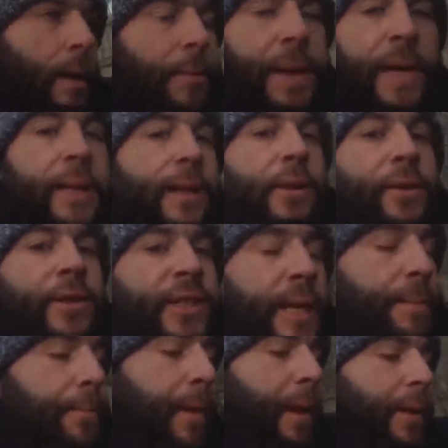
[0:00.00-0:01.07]
I'm heading down the
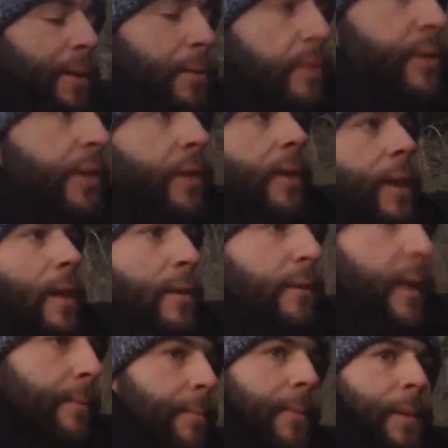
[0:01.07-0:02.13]
same path I was down the last
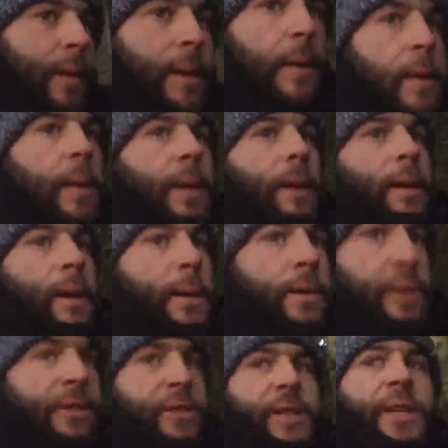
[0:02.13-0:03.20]
time.
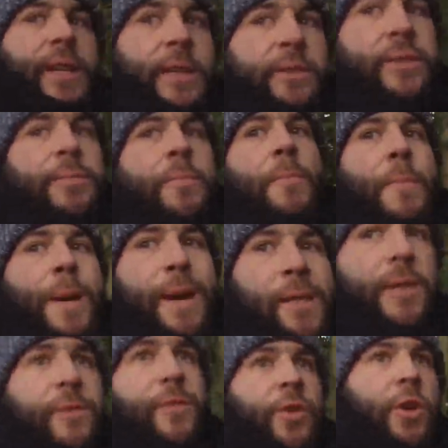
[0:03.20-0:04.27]
As you see, there's
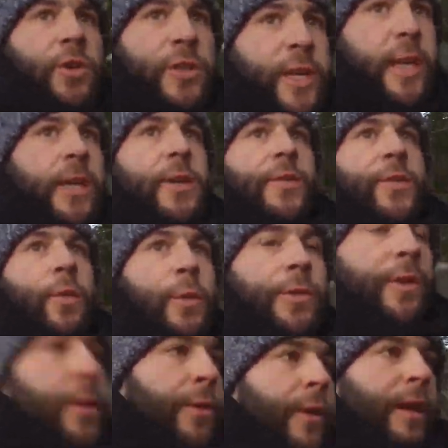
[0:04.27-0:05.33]
massive chunks of ice floating
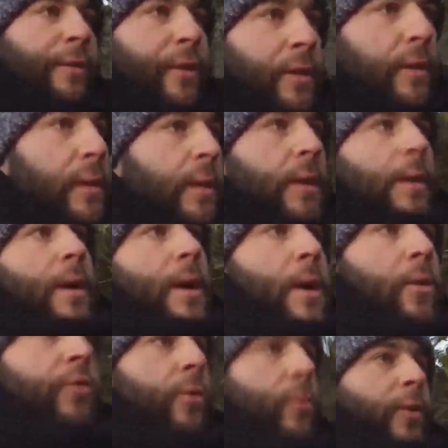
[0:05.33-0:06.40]
down the river.
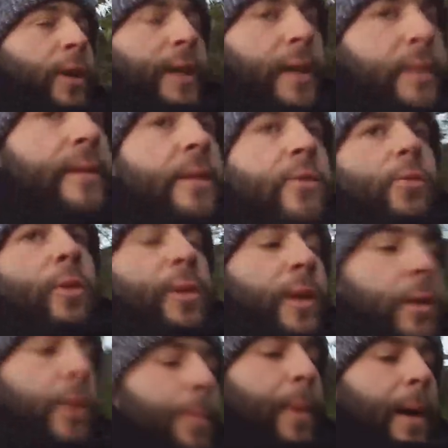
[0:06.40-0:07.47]
So I'm going to continue on
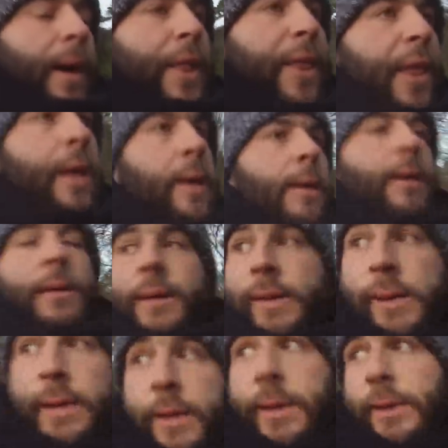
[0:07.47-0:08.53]
down the path
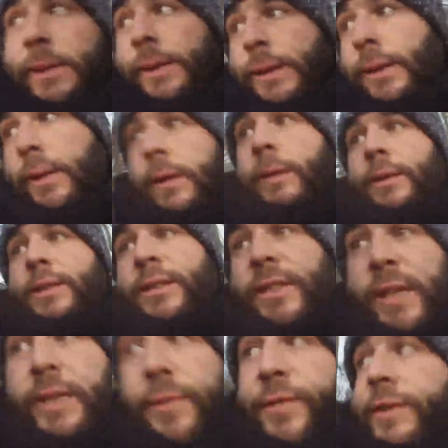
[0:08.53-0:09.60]
to
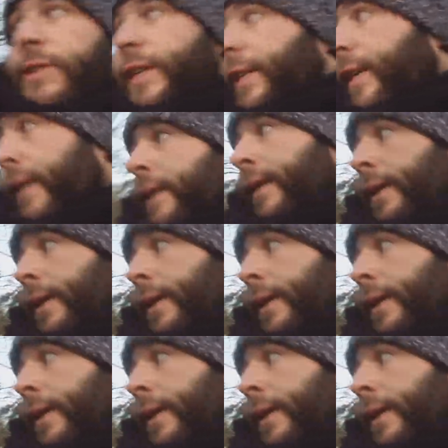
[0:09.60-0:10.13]
see if there's any